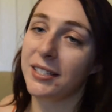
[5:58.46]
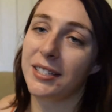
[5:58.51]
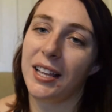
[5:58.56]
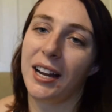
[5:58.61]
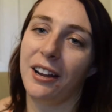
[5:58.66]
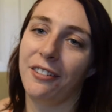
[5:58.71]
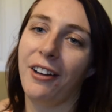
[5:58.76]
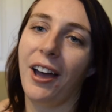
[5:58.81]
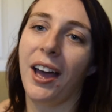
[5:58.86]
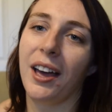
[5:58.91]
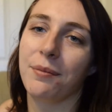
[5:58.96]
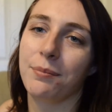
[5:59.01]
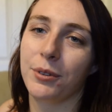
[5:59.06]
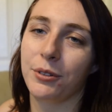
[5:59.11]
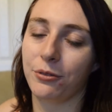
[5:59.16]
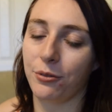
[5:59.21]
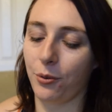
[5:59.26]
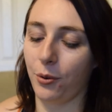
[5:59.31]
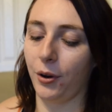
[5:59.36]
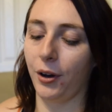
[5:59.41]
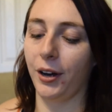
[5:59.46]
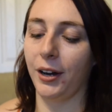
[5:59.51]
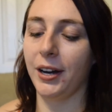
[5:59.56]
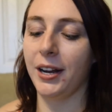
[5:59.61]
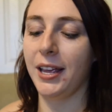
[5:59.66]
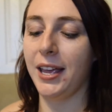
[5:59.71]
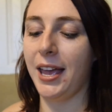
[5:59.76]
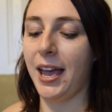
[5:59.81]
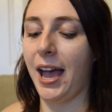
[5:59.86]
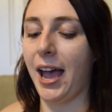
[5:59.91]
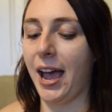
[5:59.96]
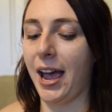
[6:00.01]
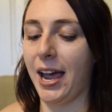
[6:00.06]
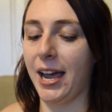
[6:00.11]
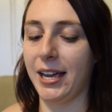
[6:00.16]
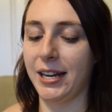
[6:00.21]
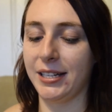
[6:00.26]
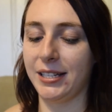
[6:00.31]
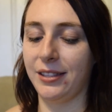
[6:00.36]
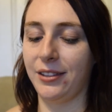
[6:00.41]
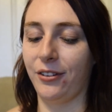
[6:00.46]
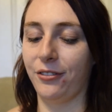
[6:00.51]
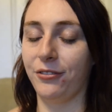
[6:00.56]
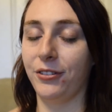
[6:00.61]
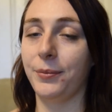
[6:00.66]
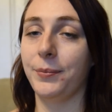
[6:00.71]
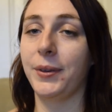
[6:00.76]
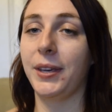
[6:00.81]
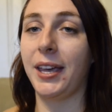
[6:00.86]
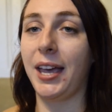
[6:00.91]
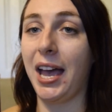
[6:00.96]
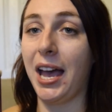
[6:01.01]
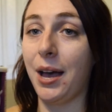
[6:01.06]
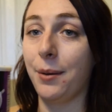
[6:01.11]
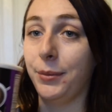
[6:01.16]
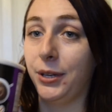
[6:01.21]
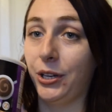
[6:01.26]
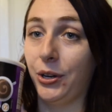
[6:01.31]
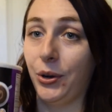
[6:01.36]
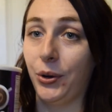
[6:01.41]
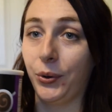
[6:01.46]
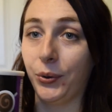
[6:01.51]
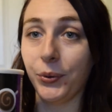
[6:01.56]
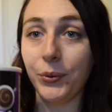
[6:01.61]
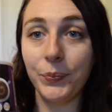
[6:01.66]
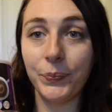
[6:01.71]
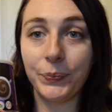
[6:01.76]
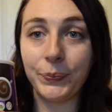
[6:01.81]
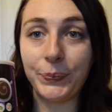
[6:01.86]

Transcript: that I've had before, and they're from Camino.